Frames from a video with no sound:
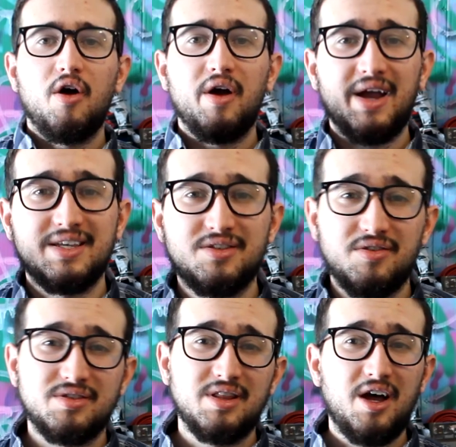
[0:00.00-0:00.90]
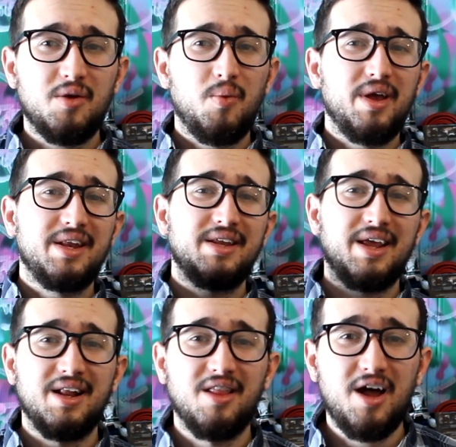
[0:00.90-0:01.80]
Alright guys, so there's a lot of wind
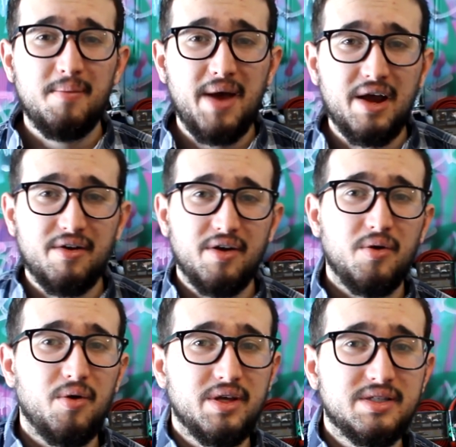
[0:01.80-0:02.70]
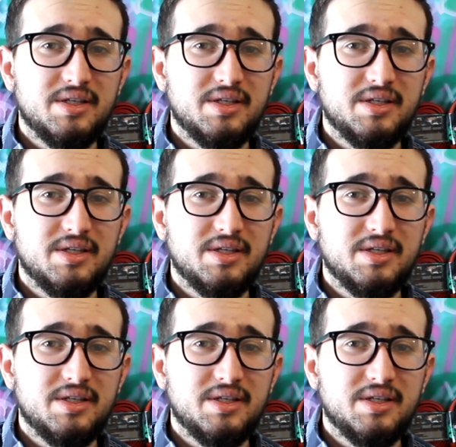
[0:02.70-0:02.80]
and a lot of background noise,